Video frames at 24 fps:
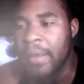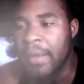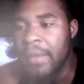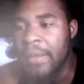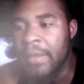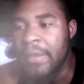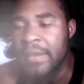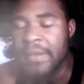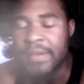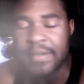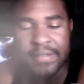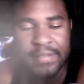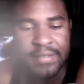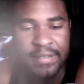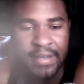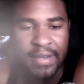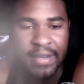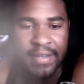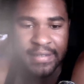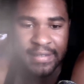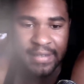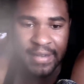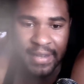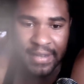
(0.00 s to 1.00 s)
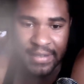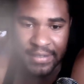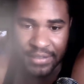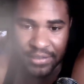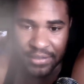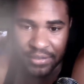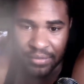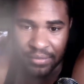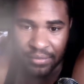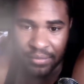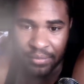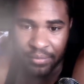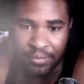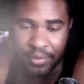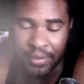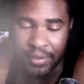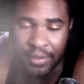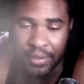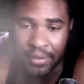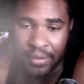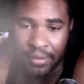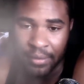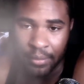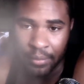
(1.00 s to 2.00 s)
he decides not to
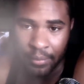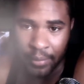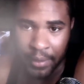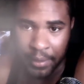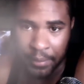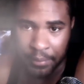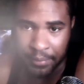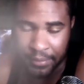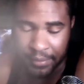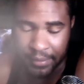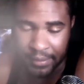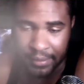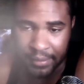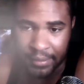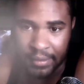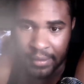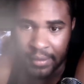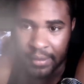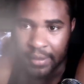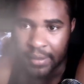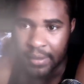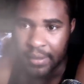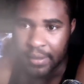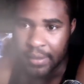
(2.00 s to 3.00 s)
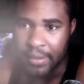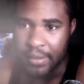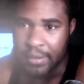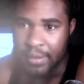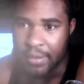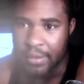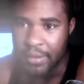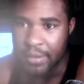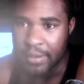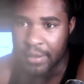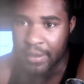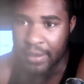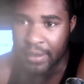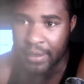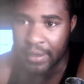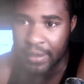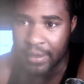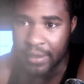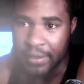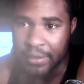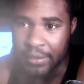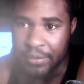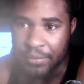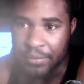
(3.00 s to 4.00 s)
really go away with it.
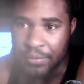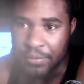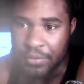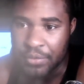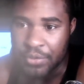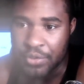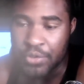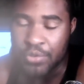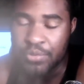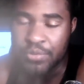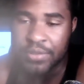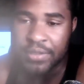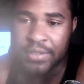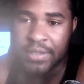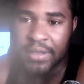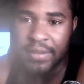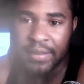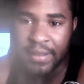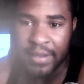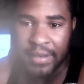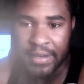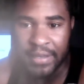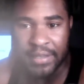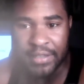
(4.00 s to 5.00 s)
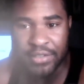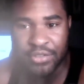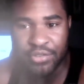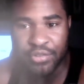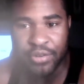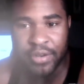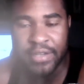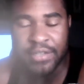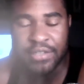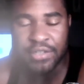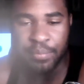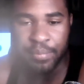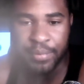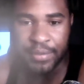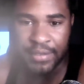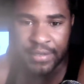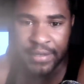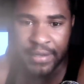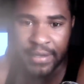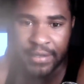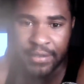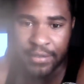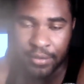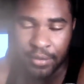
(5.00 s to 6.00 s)
Uh, you see that he tries to
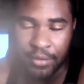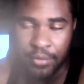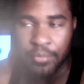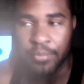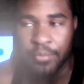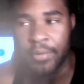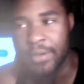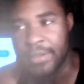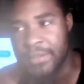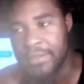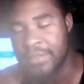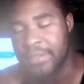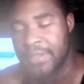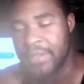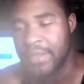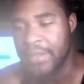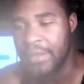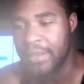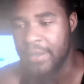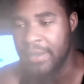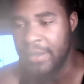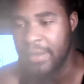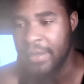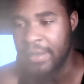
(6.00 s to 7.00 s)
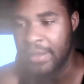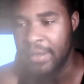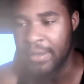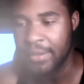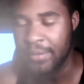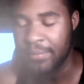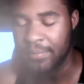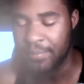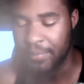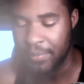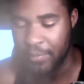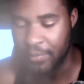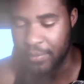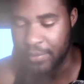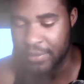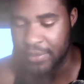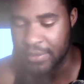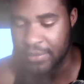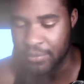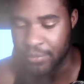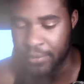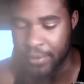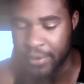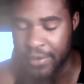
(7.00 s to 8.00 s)
protect her once the um, once
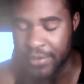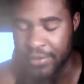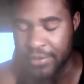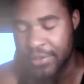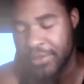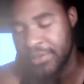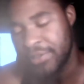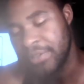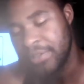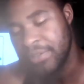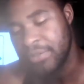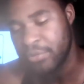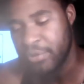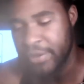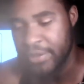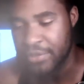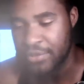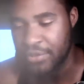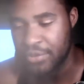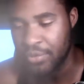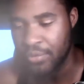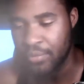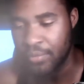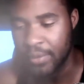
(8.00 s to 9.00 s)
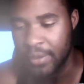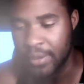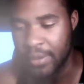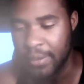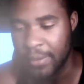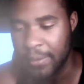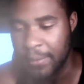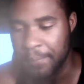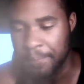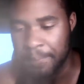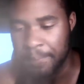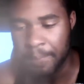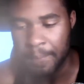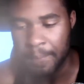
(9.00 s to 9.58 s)
his organization tries to um,